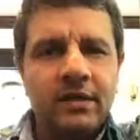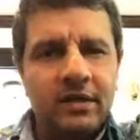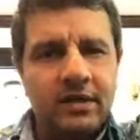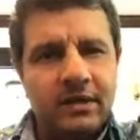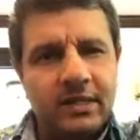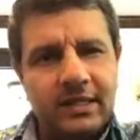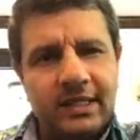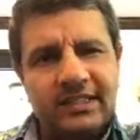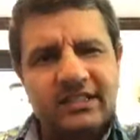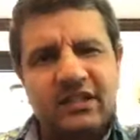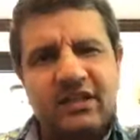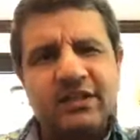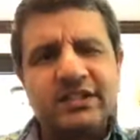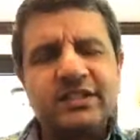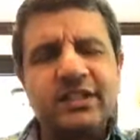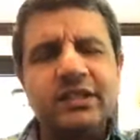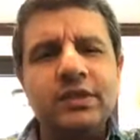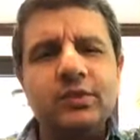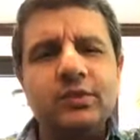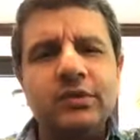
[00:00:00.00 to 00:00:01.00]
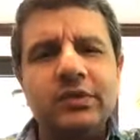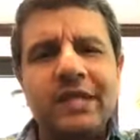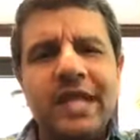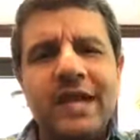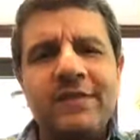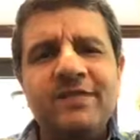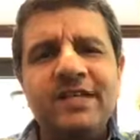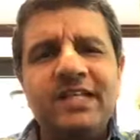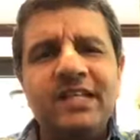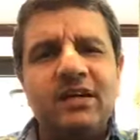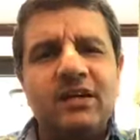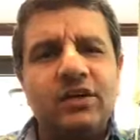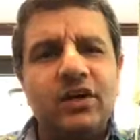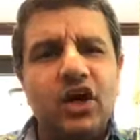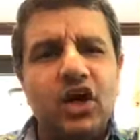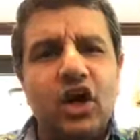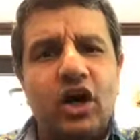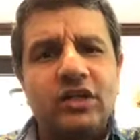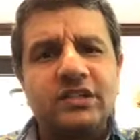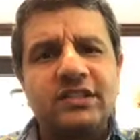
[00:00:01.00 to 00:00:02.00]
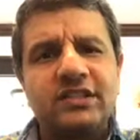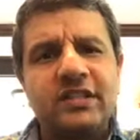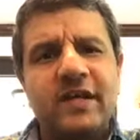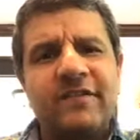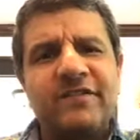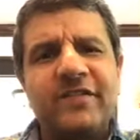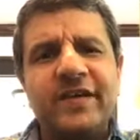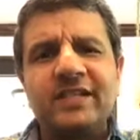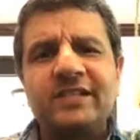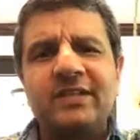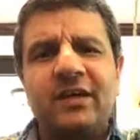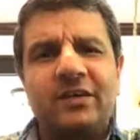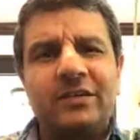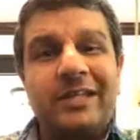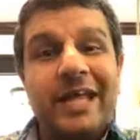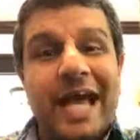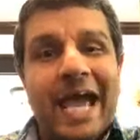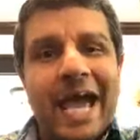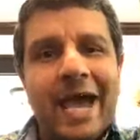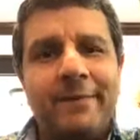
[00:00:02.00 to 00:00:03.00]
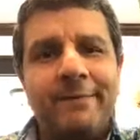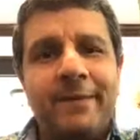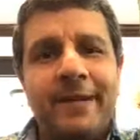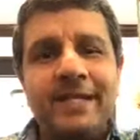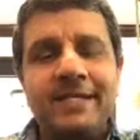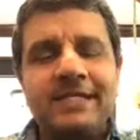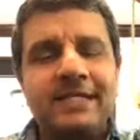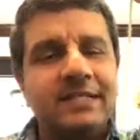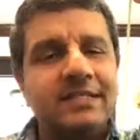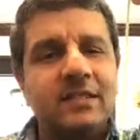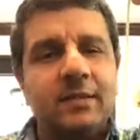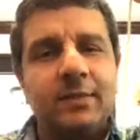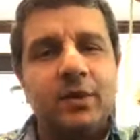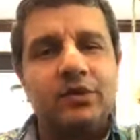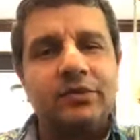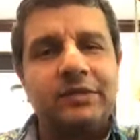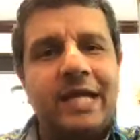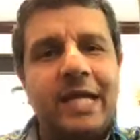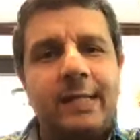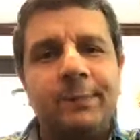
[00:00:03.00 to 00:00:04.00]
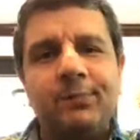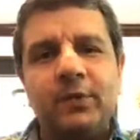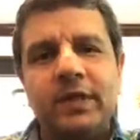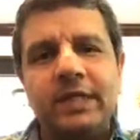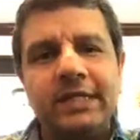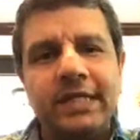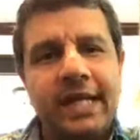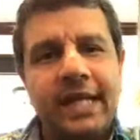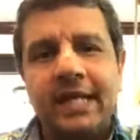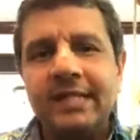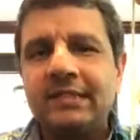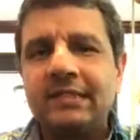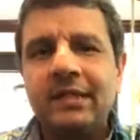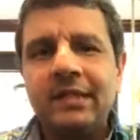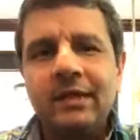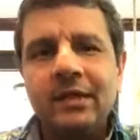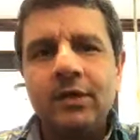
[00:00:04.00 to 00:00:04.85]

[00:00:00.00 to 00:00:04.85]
Acceleration due to gravity on Earth's surface on the average is about 9.8.